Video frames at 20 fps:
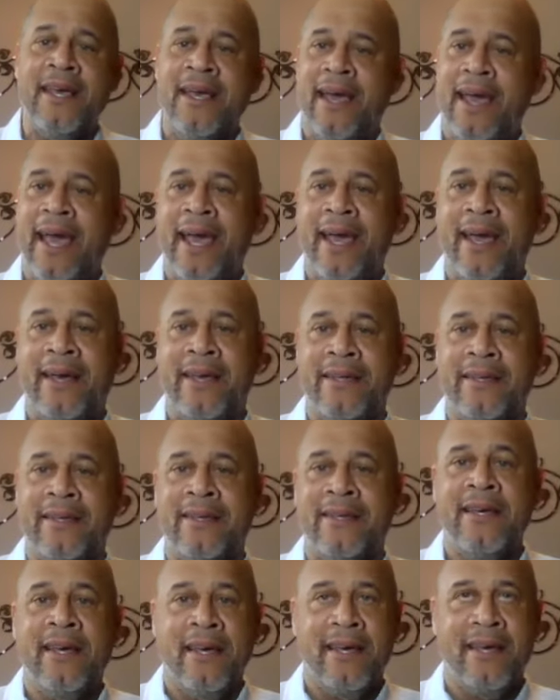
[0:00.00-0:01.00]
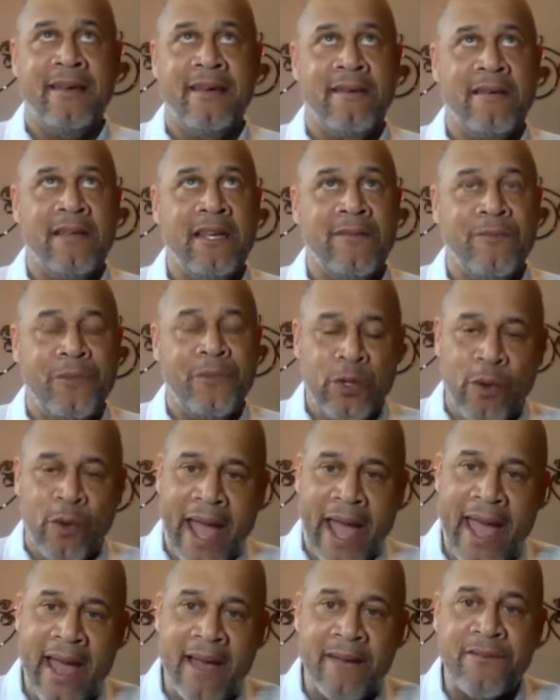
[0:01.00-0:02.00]
And if you
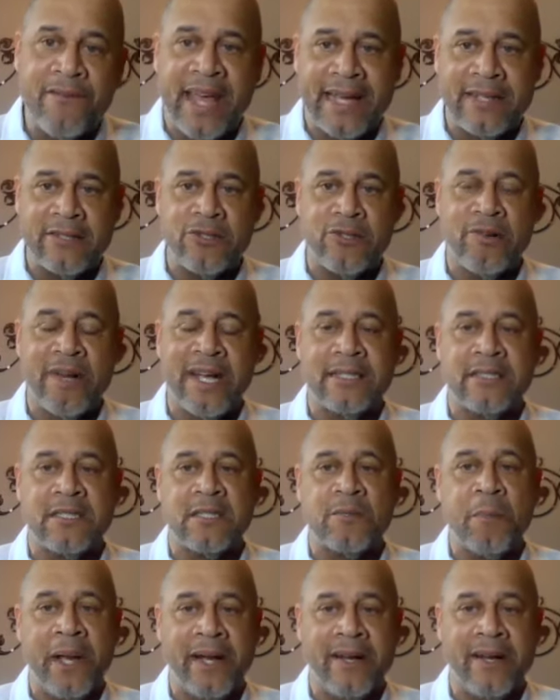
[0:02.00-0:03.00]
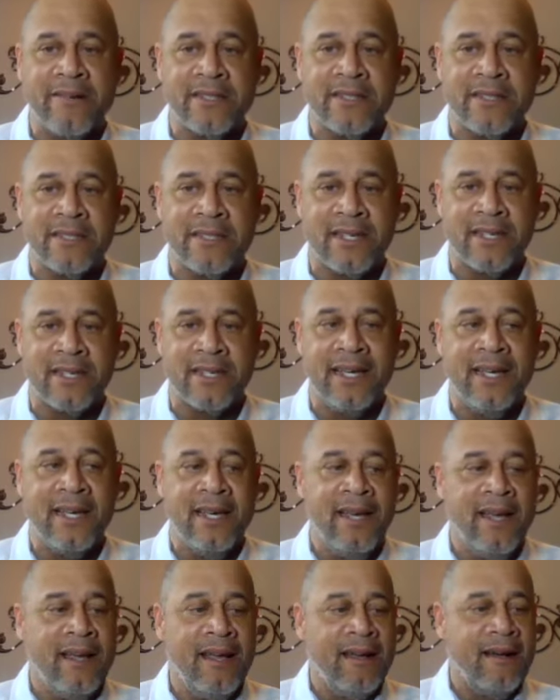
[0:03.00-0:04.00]
have that transparency
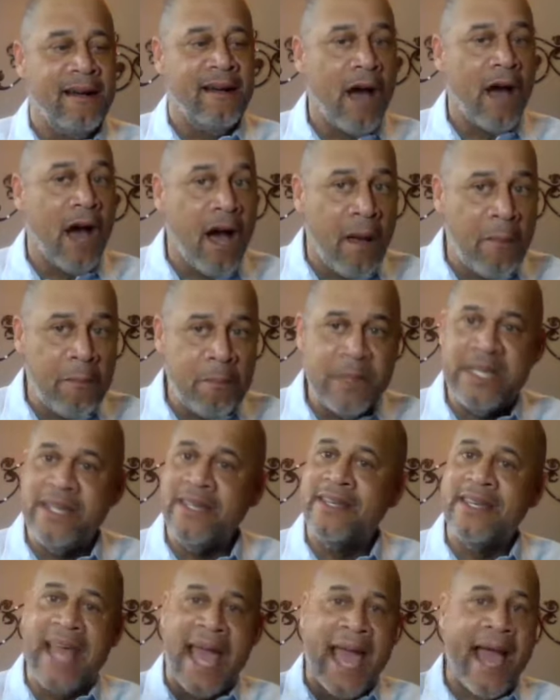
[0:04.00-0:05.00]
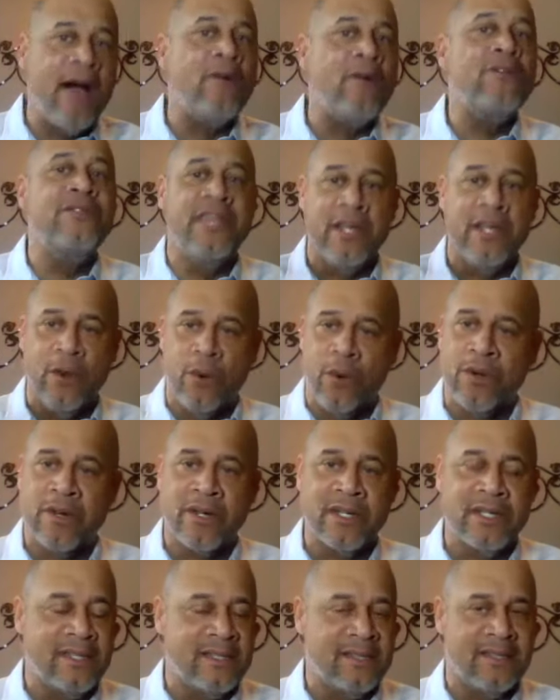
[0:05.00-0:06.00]
up and down the
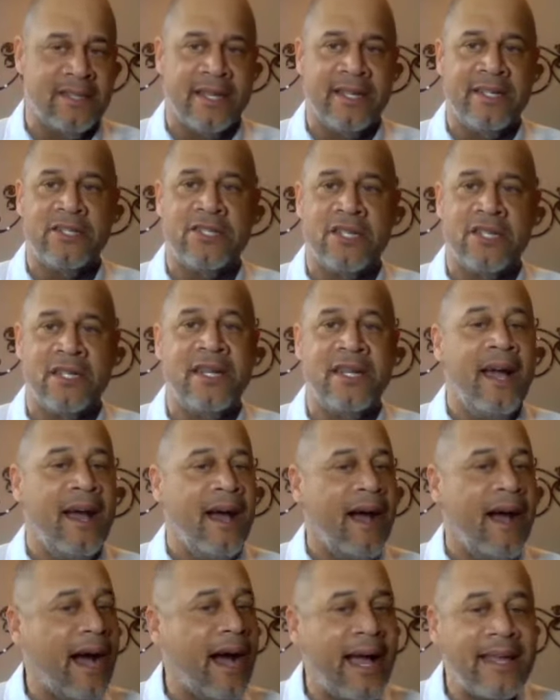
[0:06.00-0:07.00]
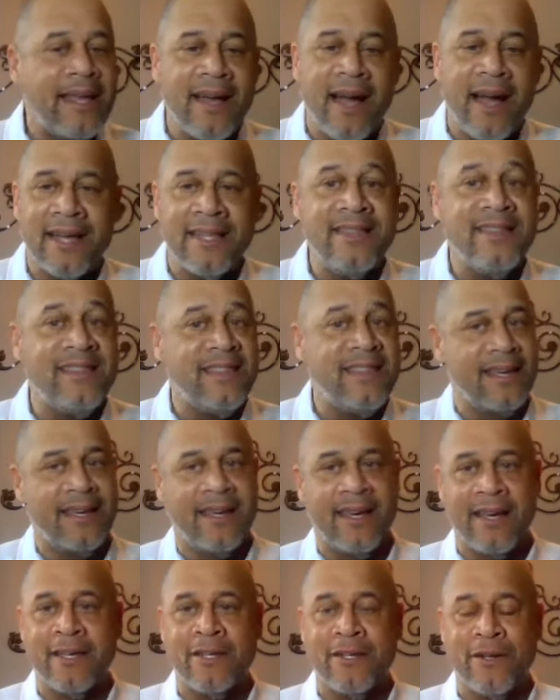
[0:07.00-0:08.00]
organization, I think
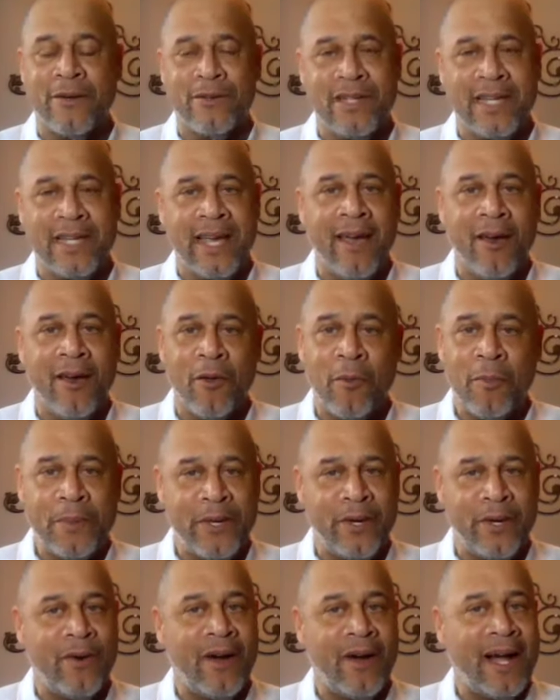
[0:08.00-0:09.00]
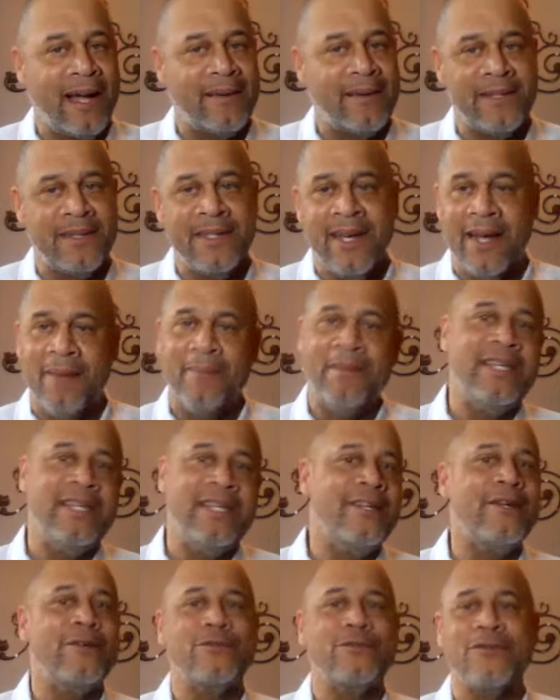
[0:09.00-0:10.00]
it can only help you. I mean, you
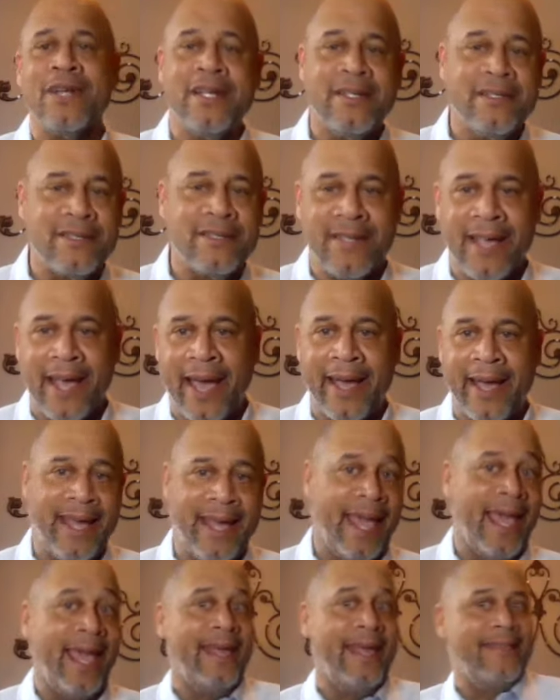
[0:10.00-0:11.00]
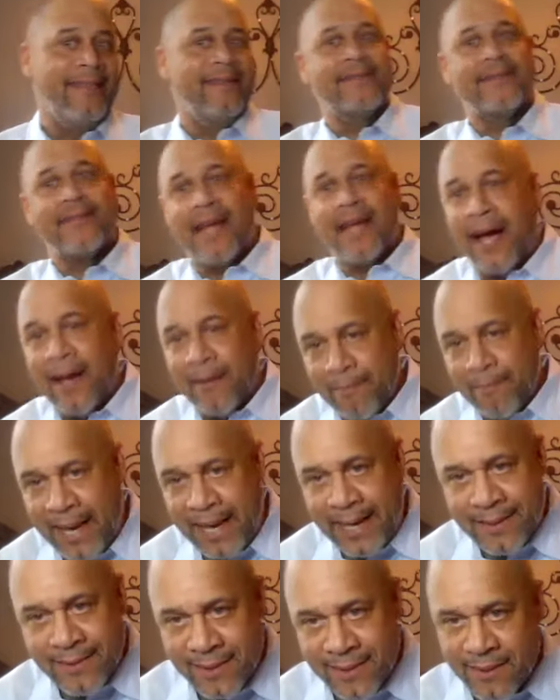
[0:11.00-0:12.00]
don't say, hey, this guy
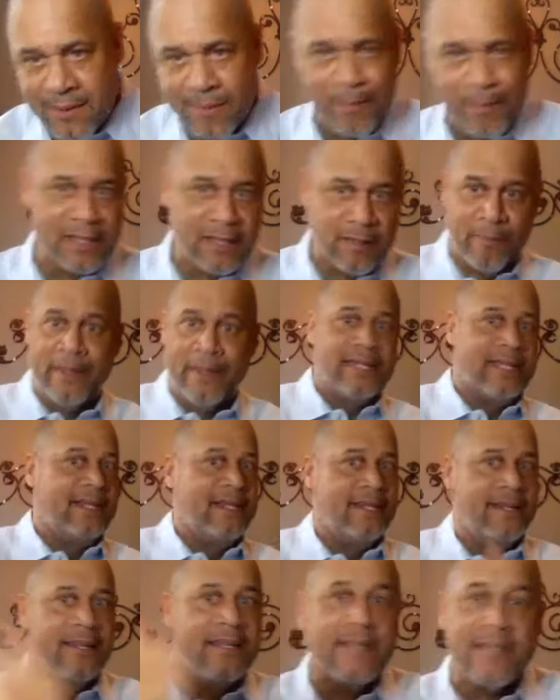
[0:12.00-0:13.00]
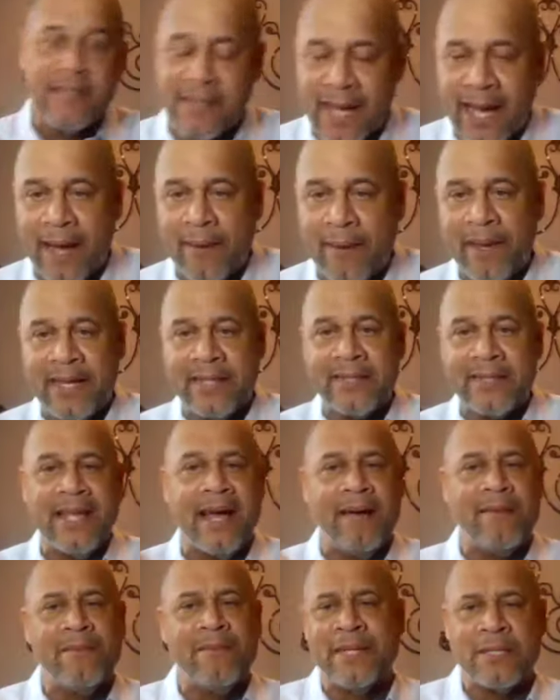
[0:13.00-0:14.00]
makes this much money and this guy makes
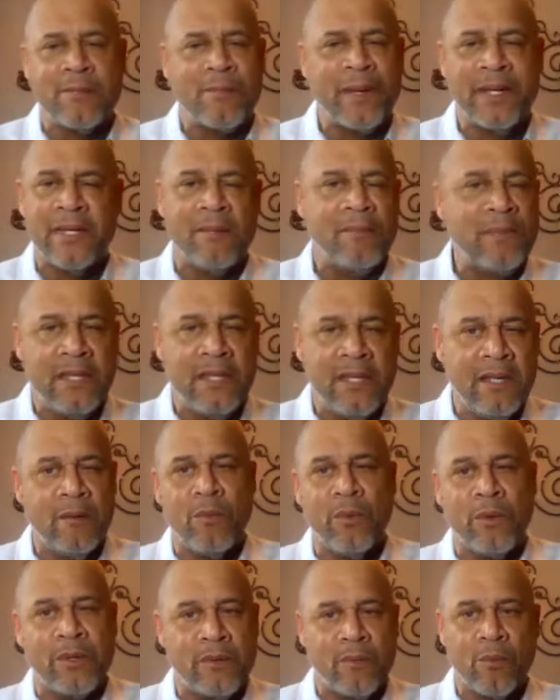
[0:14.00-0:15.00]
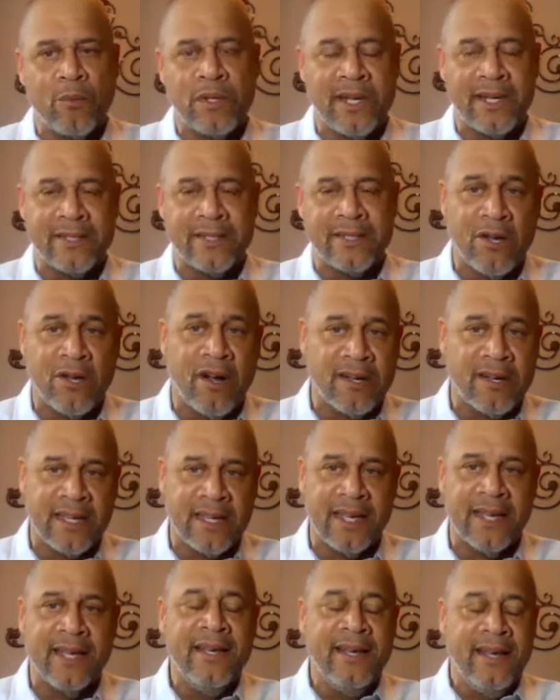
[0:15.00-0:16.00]
that much money. We're not
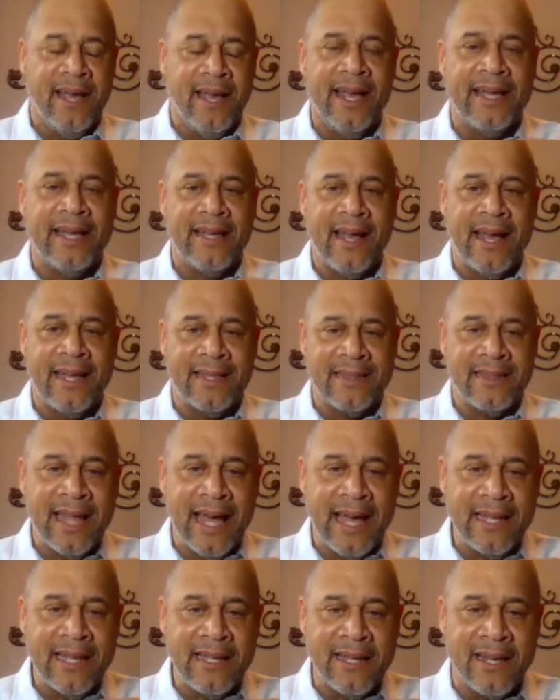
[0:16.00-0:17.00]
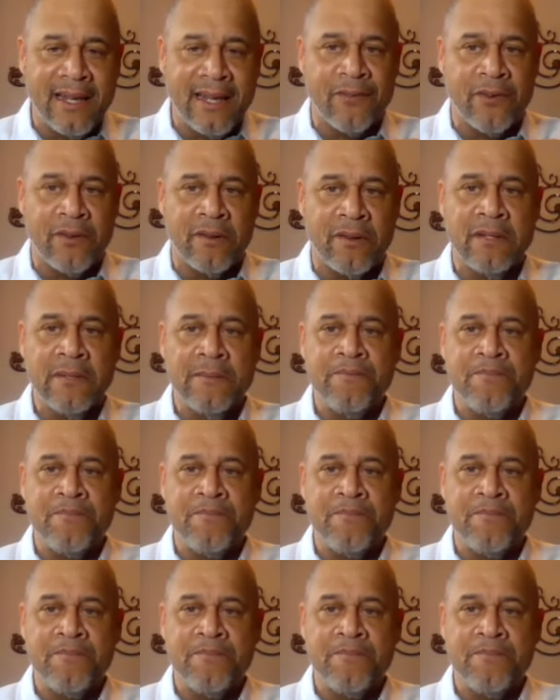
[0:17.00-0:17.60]
talking at that level.